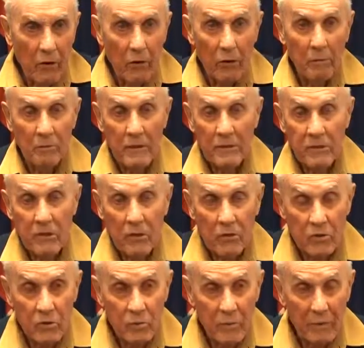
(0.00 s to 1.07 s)
only place to
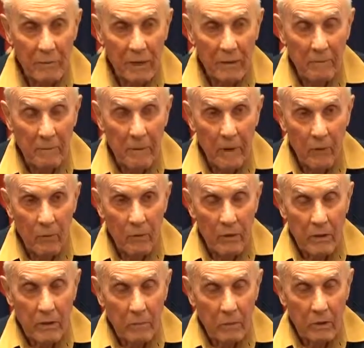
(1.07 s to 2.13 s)
go swimming
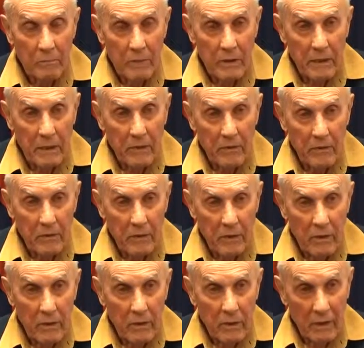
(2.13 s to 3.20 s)
would be
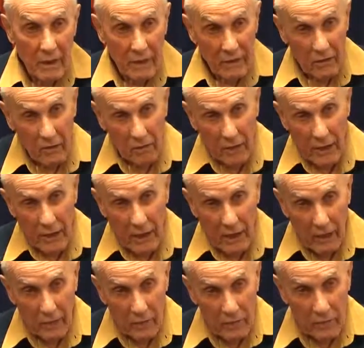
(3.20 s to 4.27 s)
either like Coney
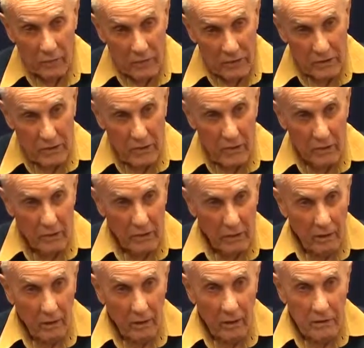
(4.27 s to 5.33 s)
Island, which was a
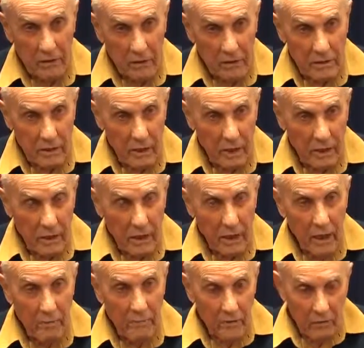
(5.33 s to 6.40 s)
little hard to take
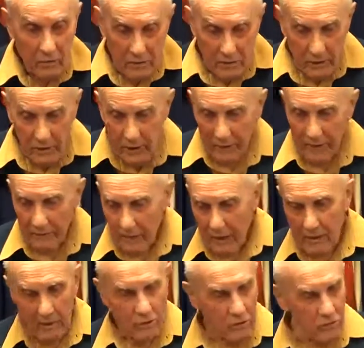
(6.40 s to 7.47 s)
because a lot of
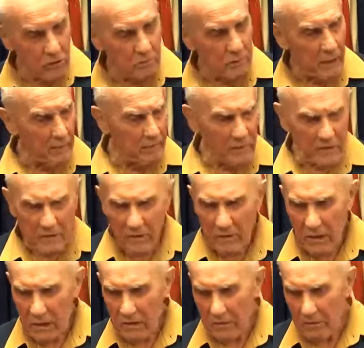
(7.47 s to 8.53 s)
newspapers
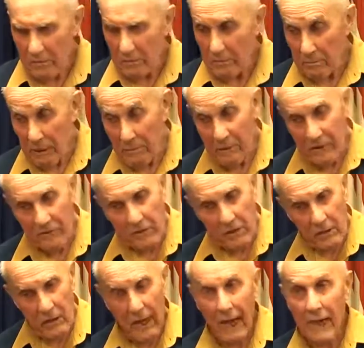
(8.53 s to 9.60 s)
and maybe
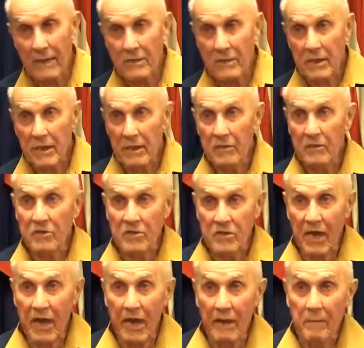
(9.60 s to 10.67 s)
even glass in the
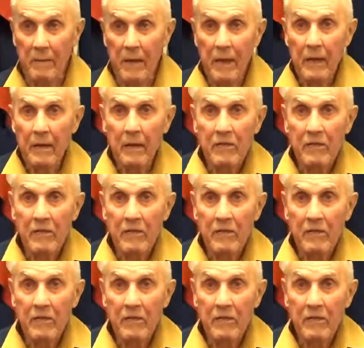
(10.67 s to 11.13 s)
sand,